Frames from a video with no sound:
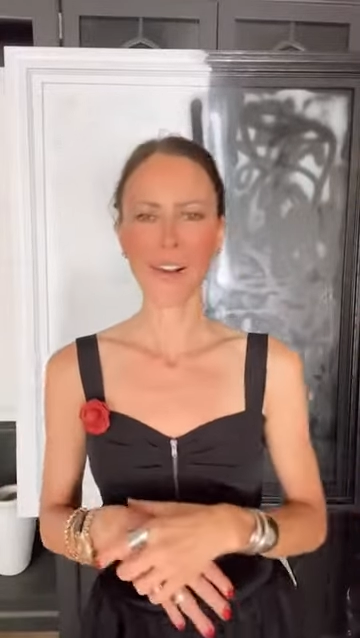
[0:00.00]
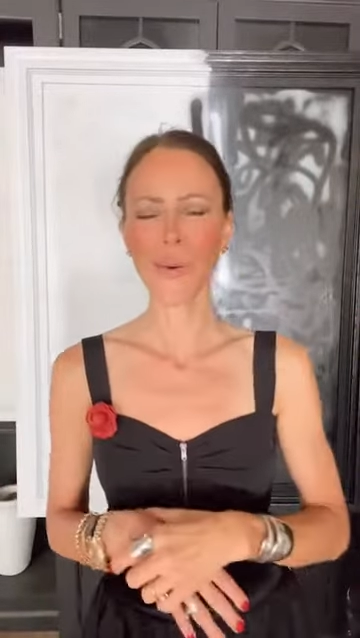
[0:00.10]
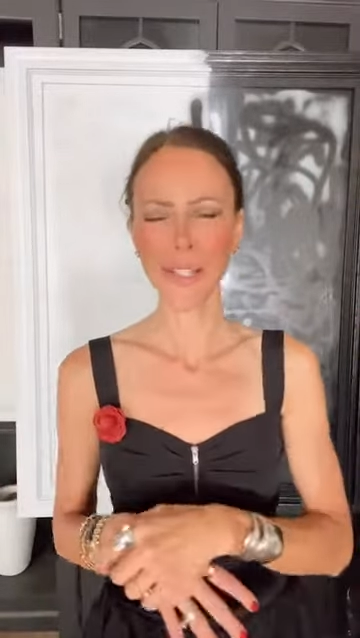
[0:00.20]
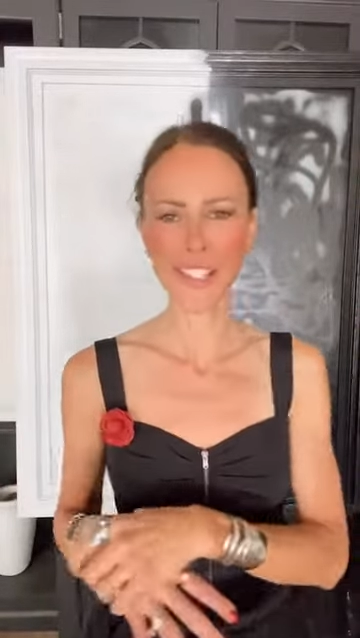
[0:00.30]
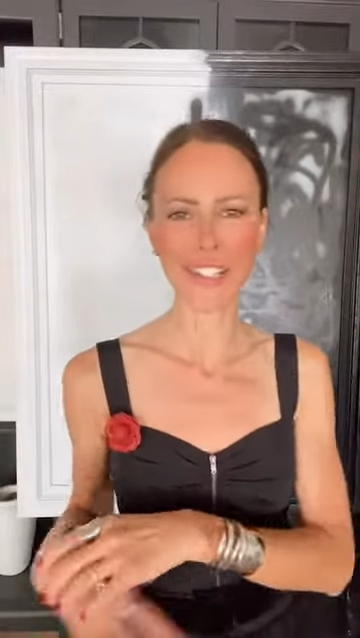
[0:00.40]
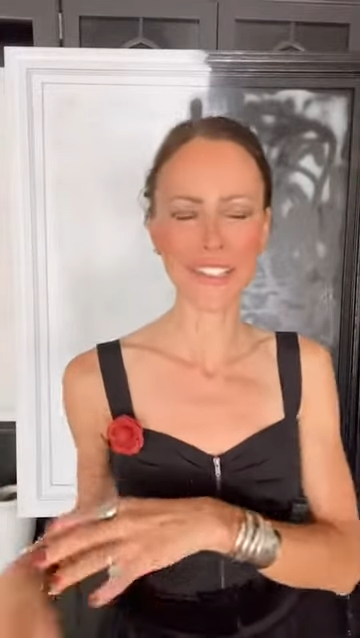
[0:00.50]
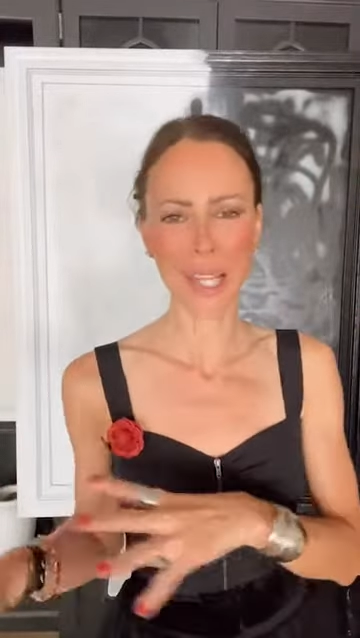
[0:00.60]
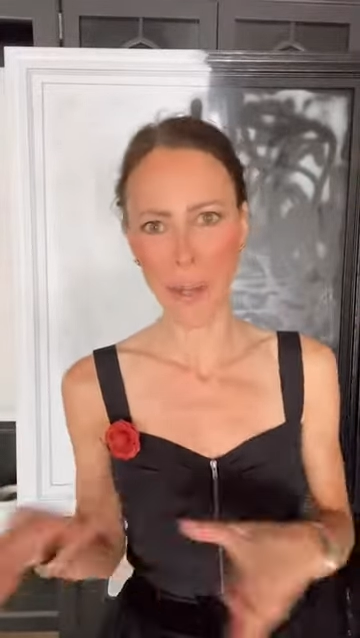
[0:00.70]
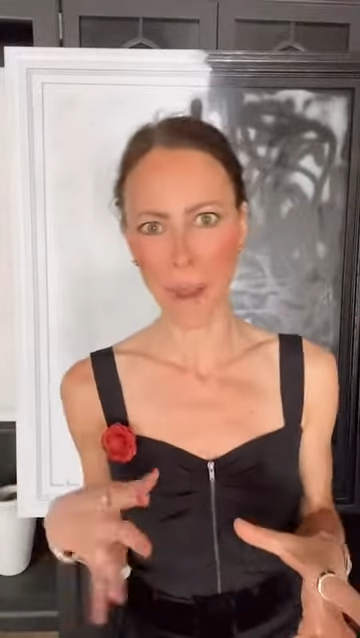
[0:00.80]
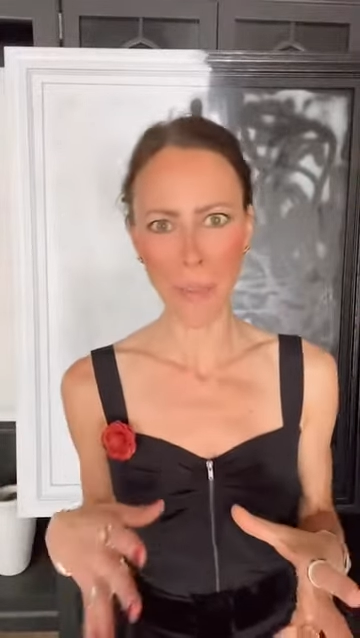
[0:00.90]
Questions,
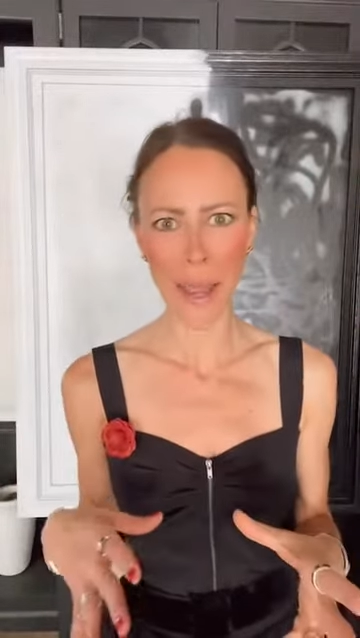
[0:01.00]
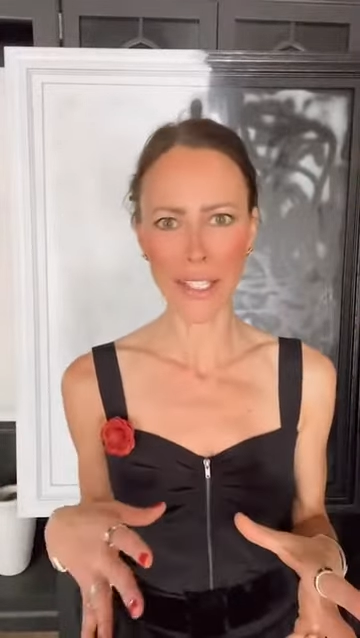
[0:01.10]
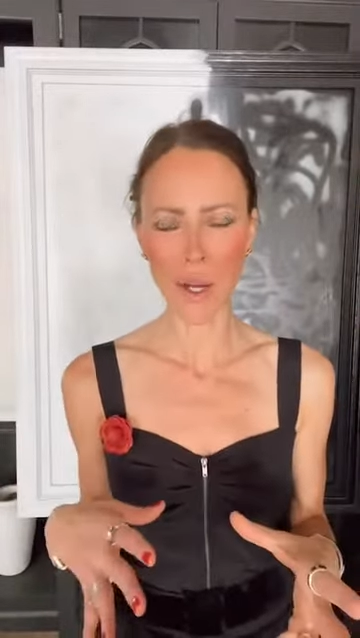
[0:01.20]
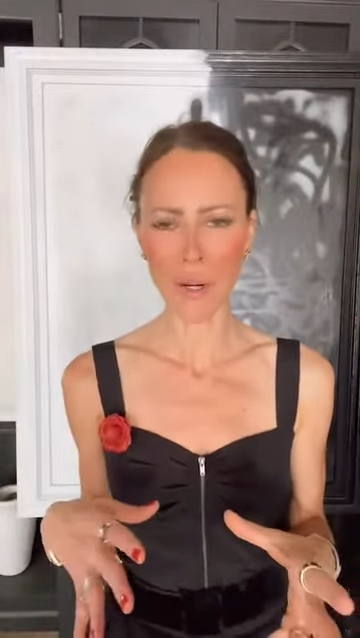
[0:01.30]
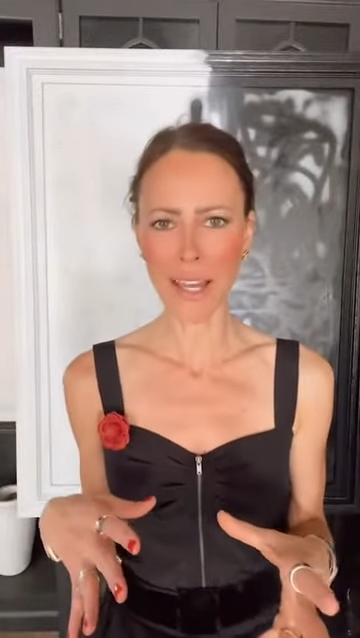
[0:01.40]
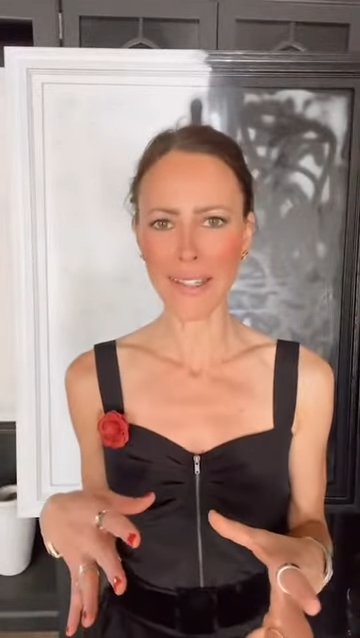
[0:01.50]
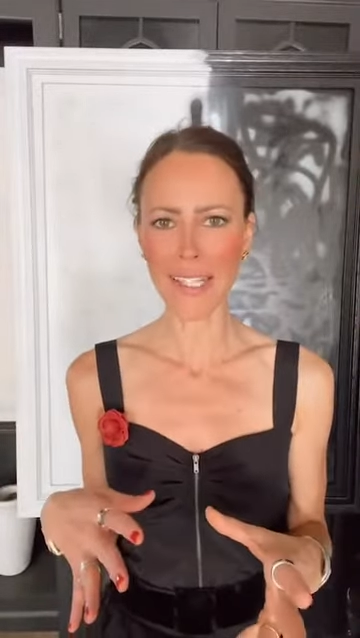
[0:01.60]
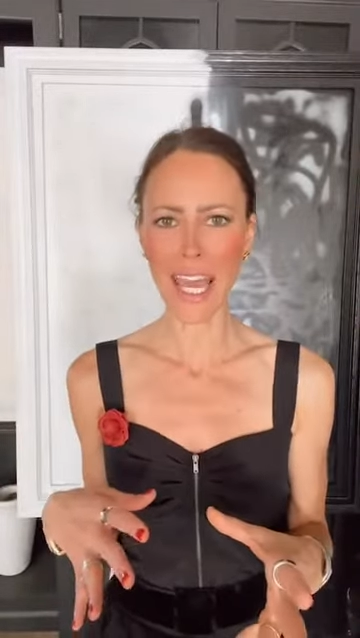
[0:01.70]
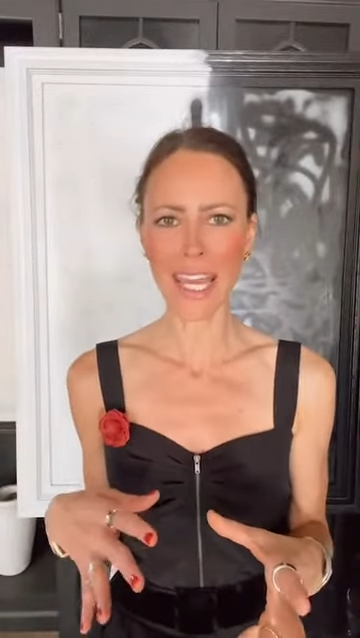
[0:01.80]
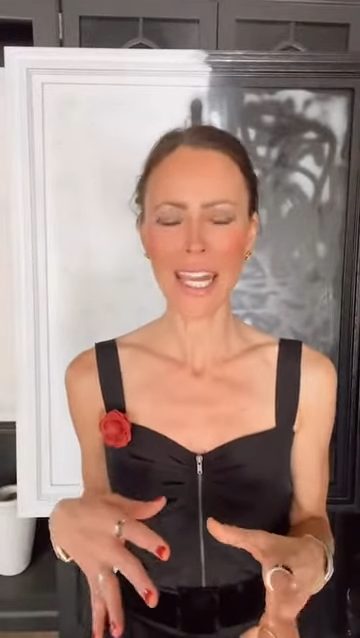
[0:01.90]
send them my way. Don't
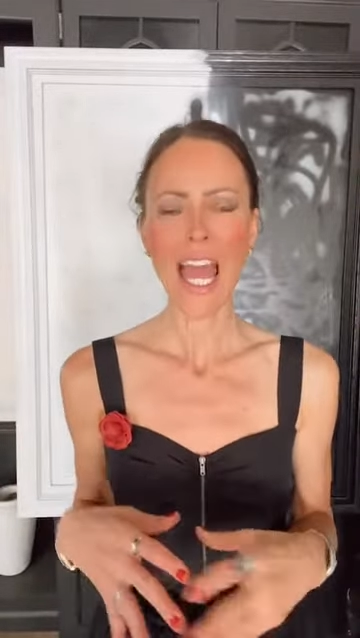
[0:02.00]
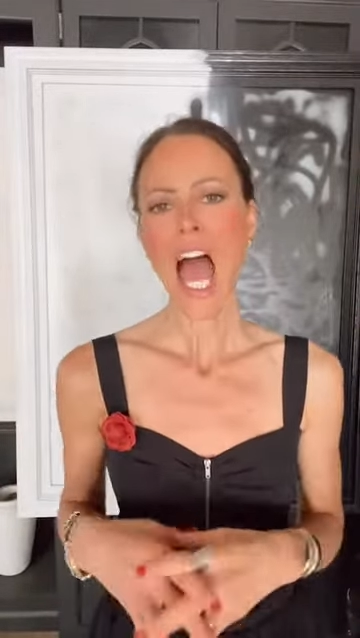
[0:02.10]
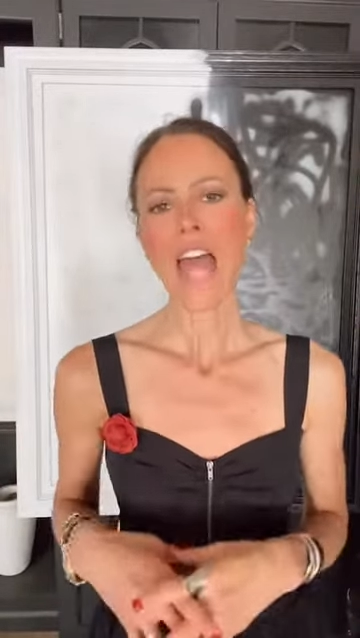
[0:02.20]
hesitate.